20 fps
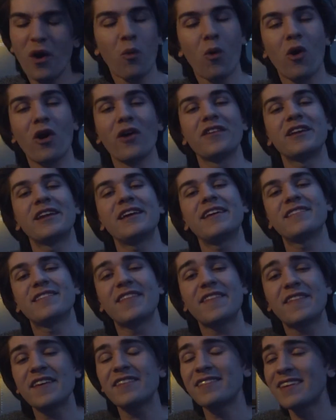a world it is
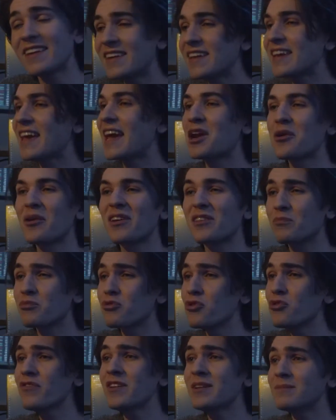that this indicator has
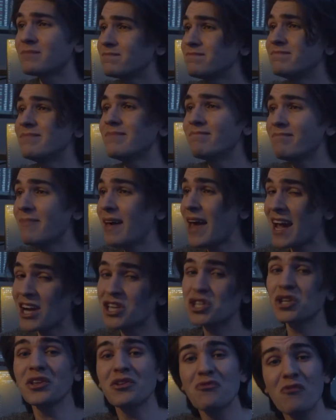proven
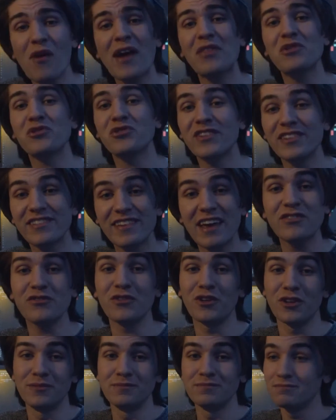actually rather
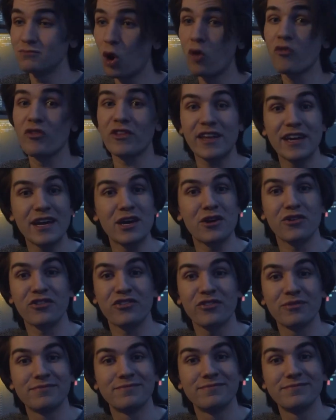successful over the
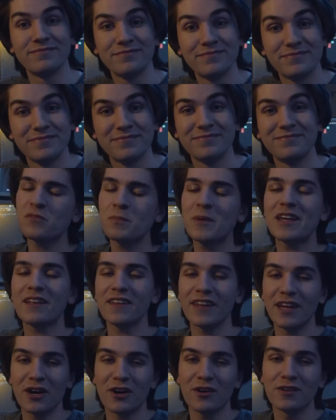years. But let's be
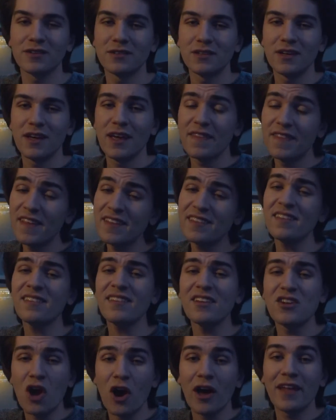clear. This is
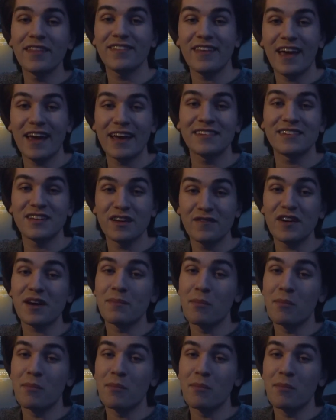a non-scientific